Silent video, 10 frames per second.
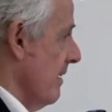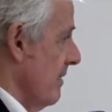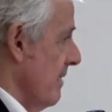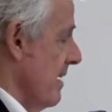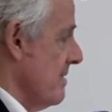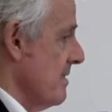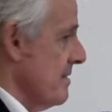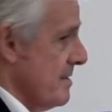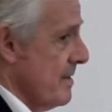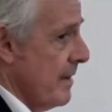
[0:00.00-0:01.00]
and that
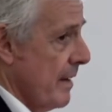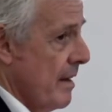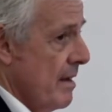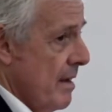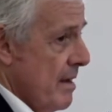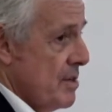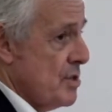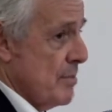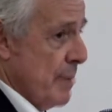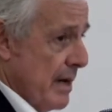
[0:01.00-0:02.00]
is the
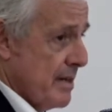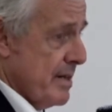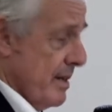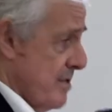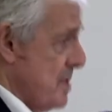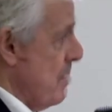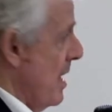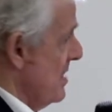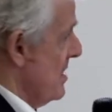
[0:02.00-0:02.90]
stability of sparse